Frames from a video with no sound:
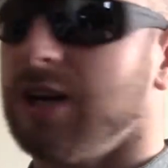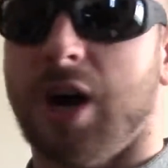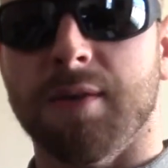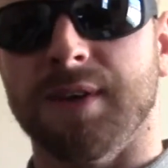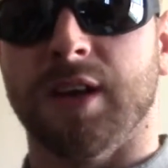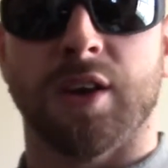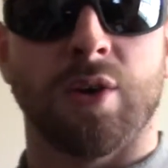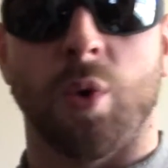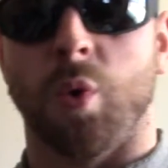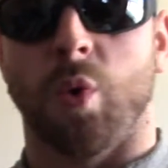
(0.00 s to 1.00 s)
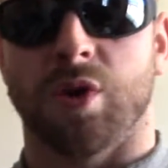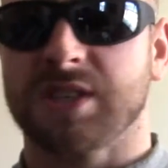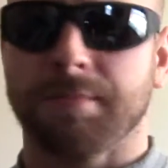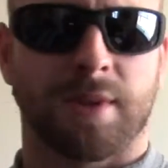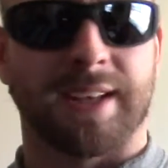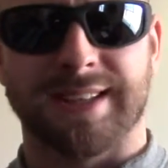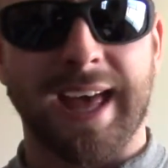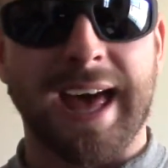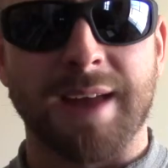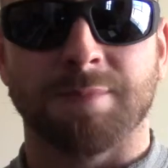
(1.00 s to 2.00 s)
oven or something like
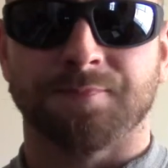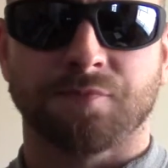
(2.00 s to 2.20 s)
that,